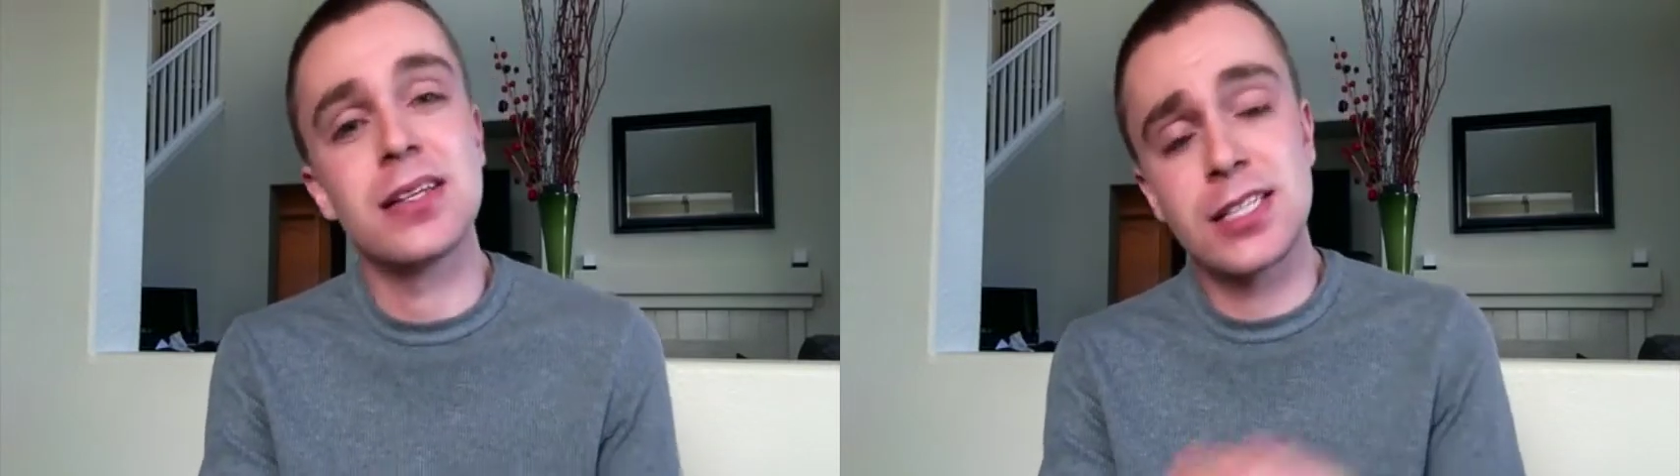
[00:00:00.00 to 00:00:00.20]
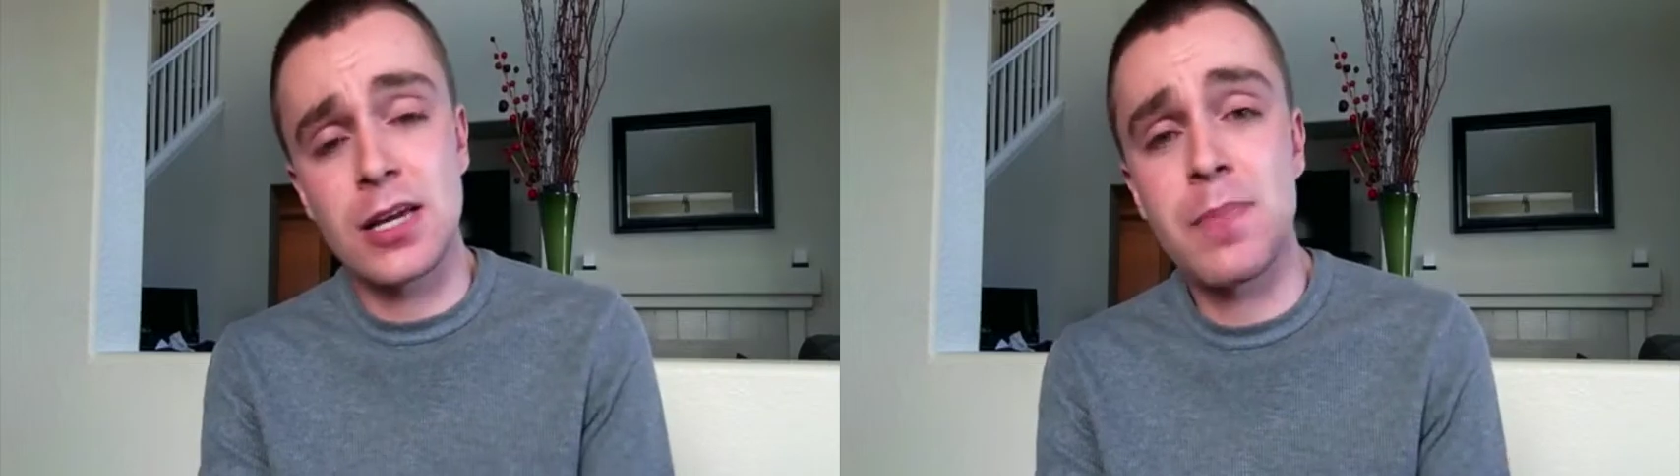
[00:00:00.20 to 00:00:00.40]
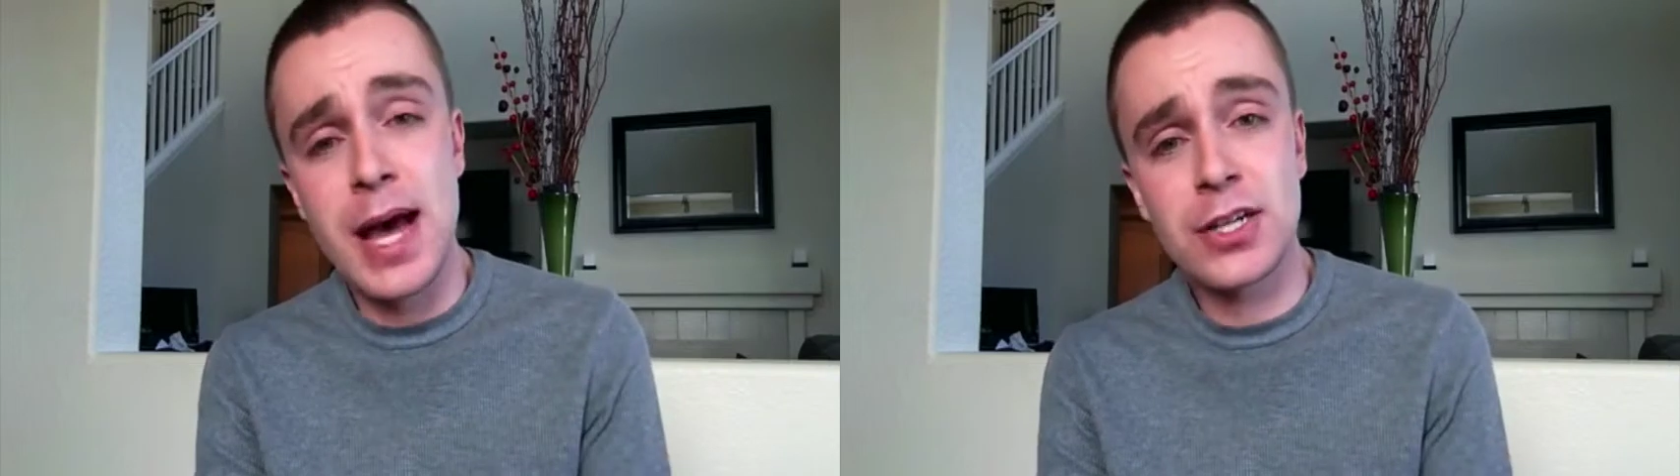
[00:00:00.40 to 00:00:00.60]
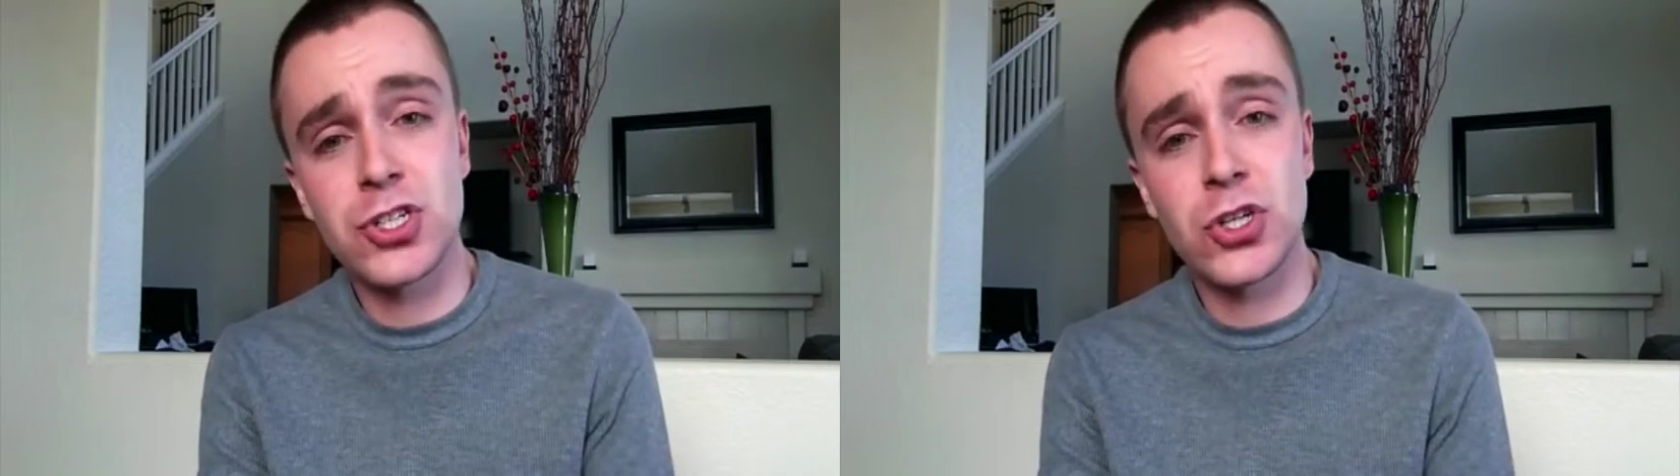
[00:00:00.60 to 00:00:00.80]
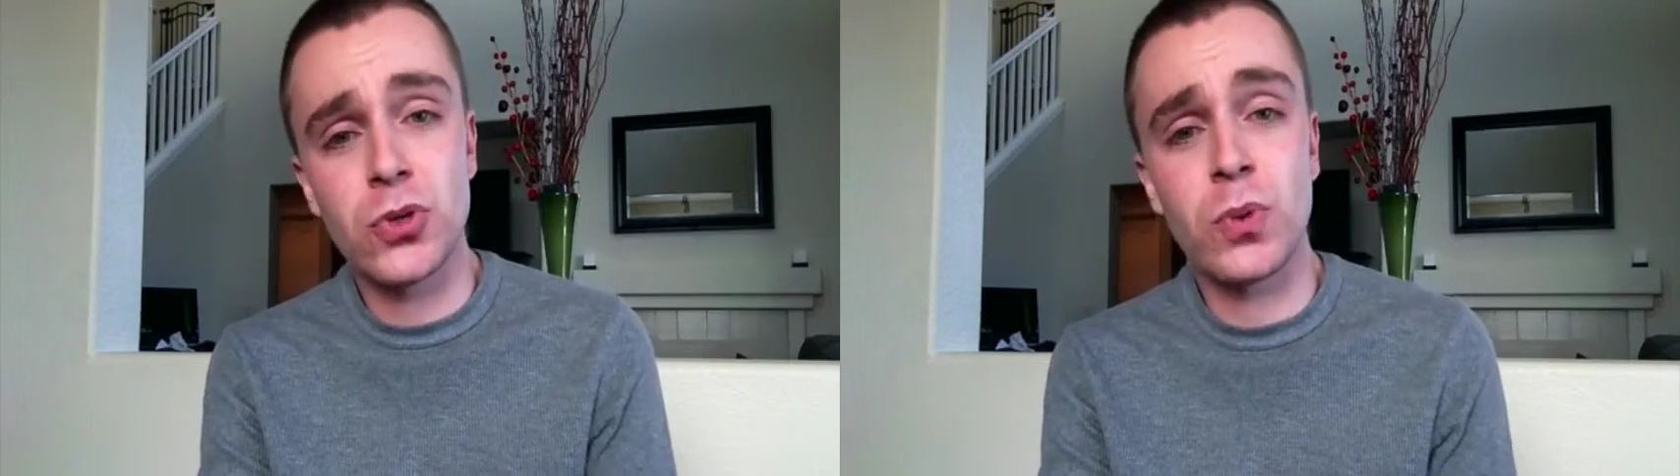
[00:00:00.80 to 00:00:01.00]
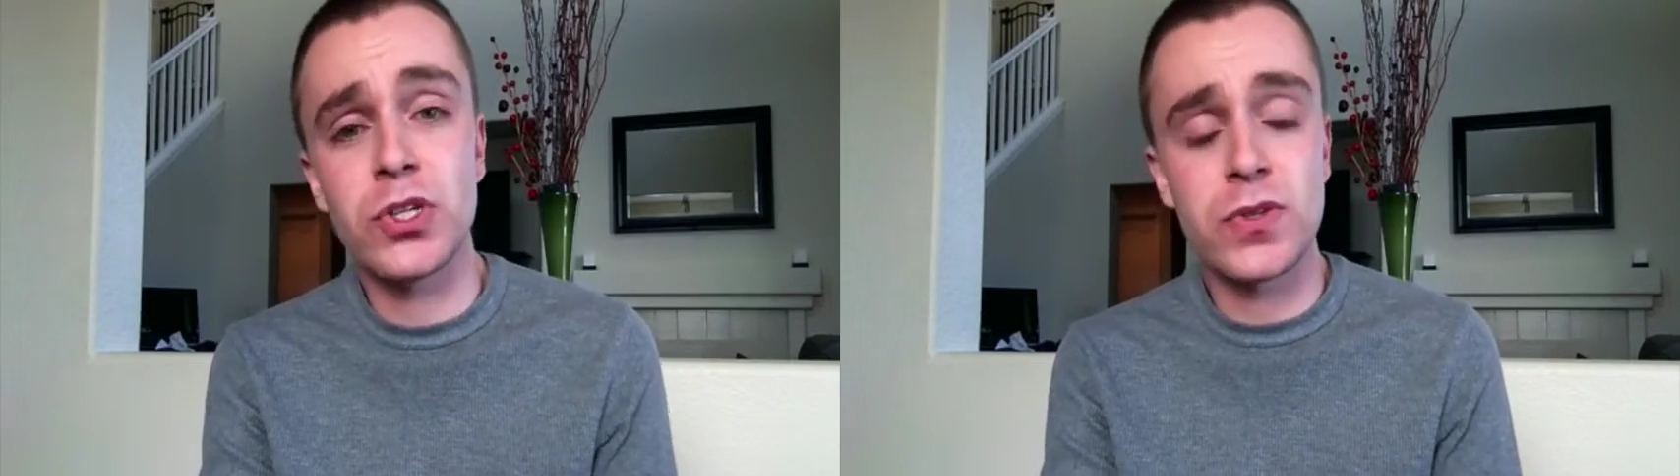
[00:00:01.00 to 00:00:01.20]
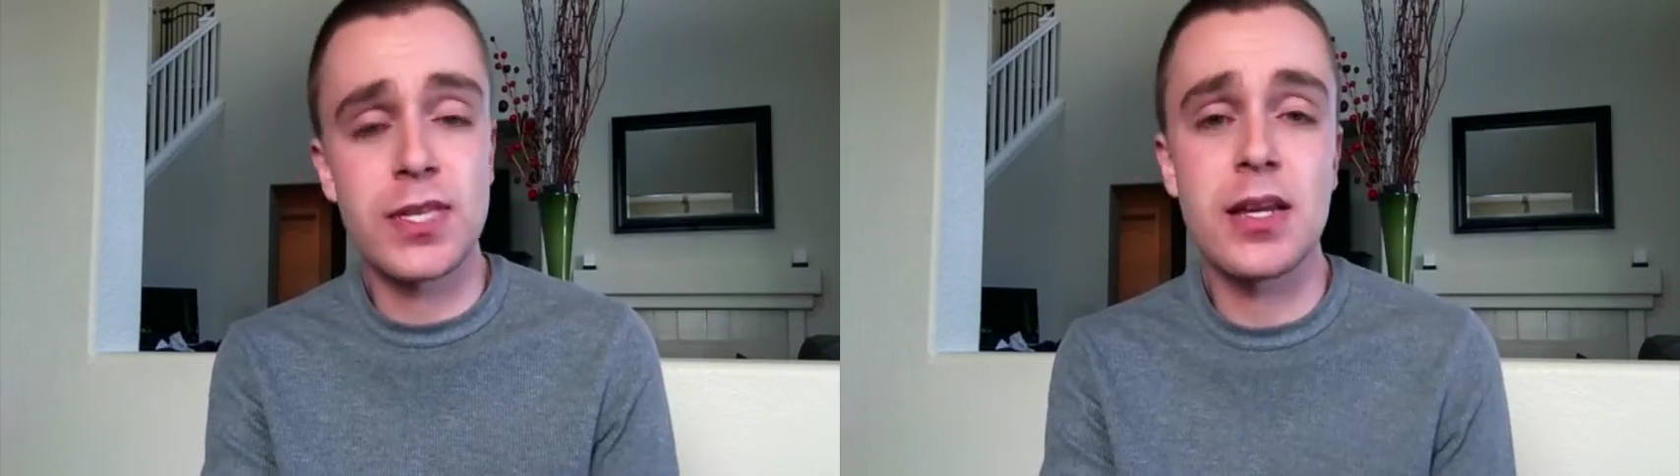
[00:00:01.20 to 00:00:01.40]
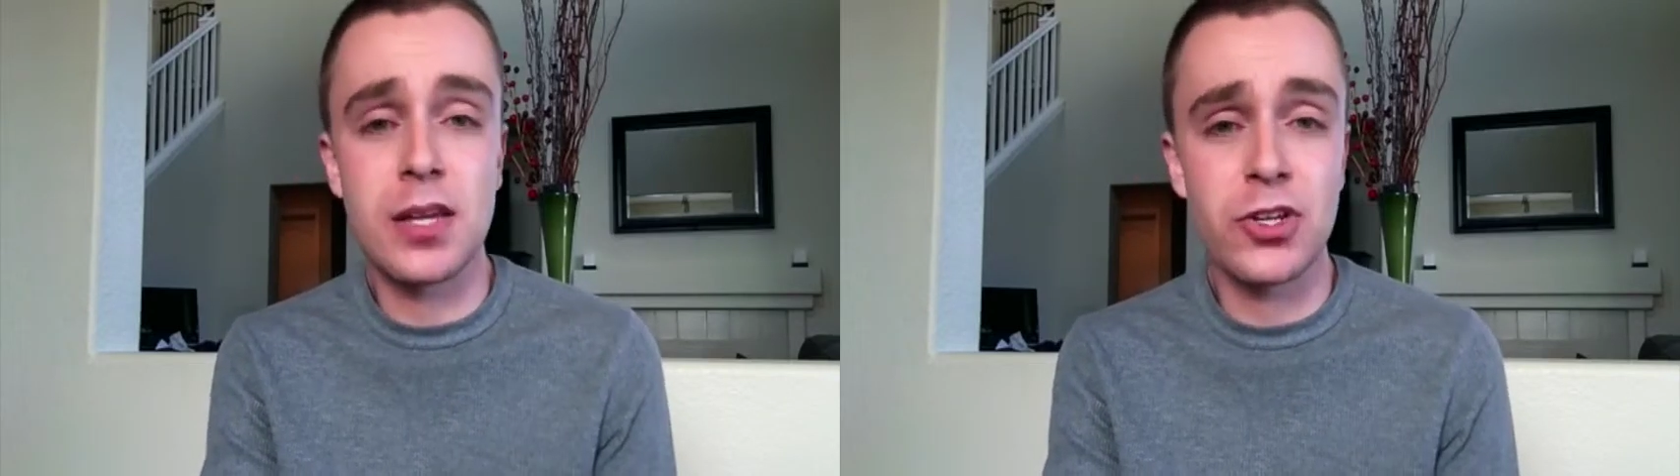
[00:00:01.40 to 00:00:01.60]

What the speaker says: to get back to you when you send